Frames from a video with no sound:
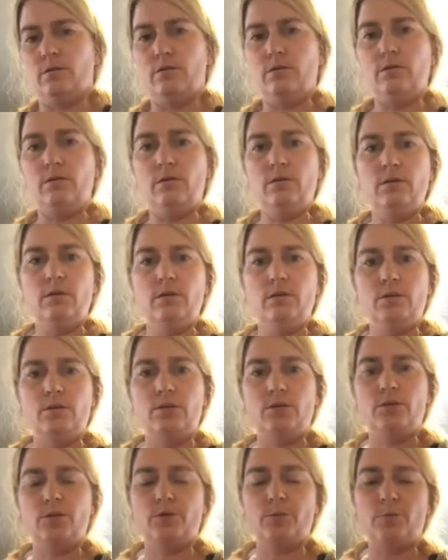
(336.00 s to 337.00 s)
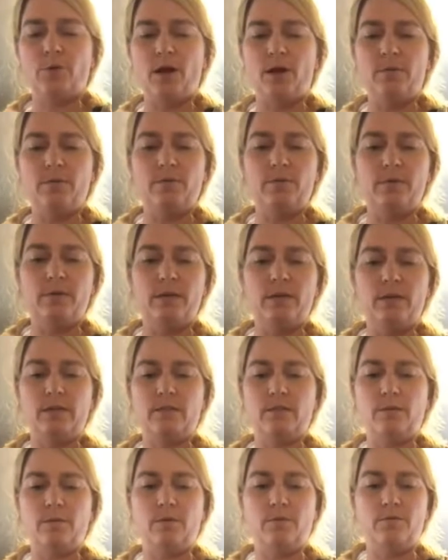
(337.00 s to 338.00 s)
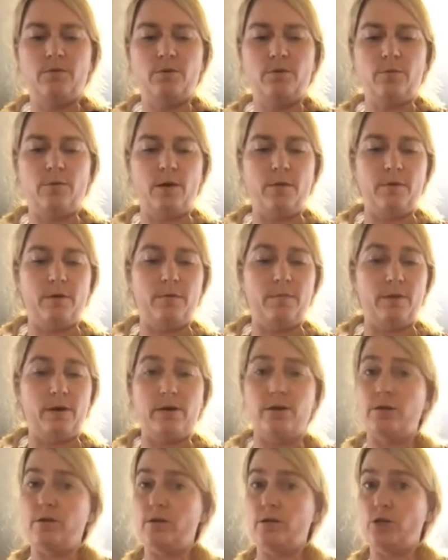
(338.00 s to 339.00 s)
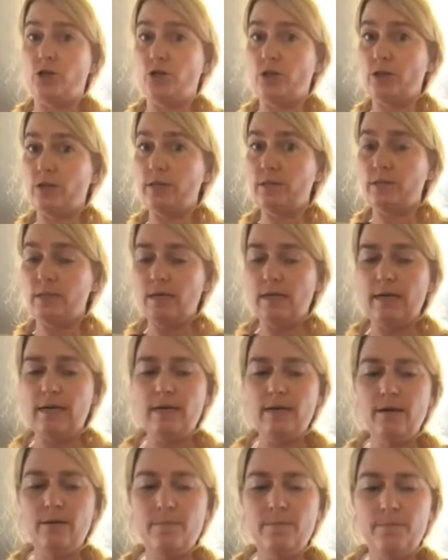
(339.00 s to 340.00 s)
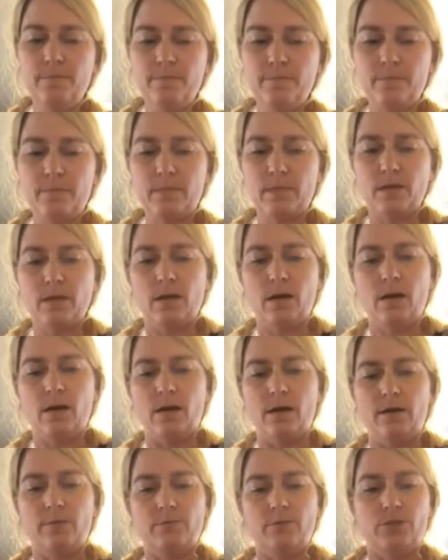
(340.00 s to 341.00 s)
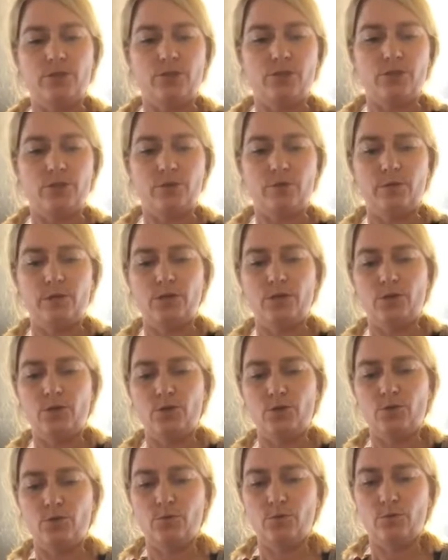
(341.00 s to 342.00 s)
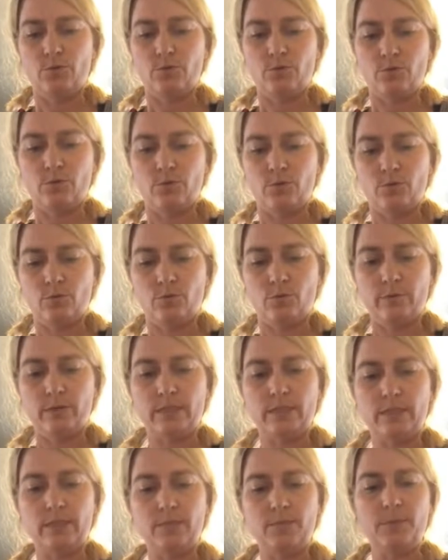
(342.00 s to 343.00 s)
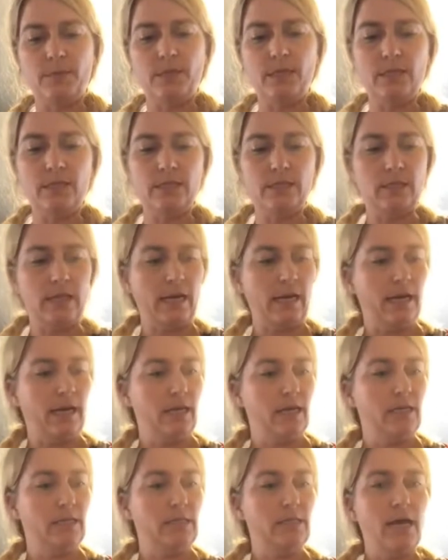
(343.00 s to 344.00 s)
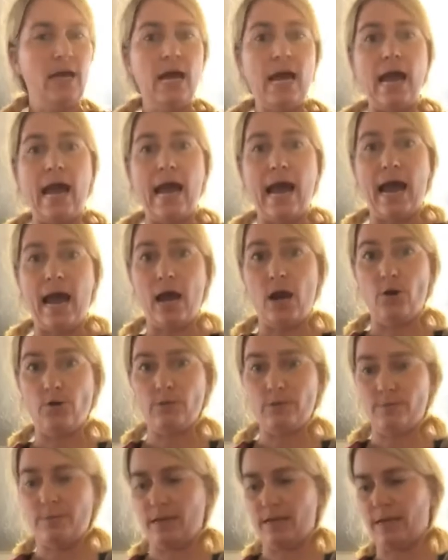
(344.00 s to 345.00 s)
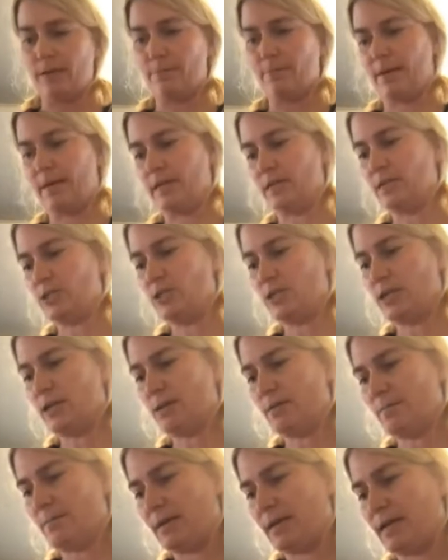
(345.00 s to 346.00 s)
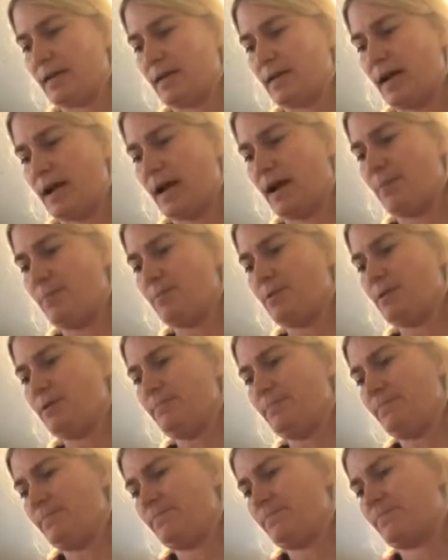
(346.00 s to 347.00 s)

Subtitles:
some of you are probably better cooks than I am. I'm just showing you recipes and how to manage it, make it happen.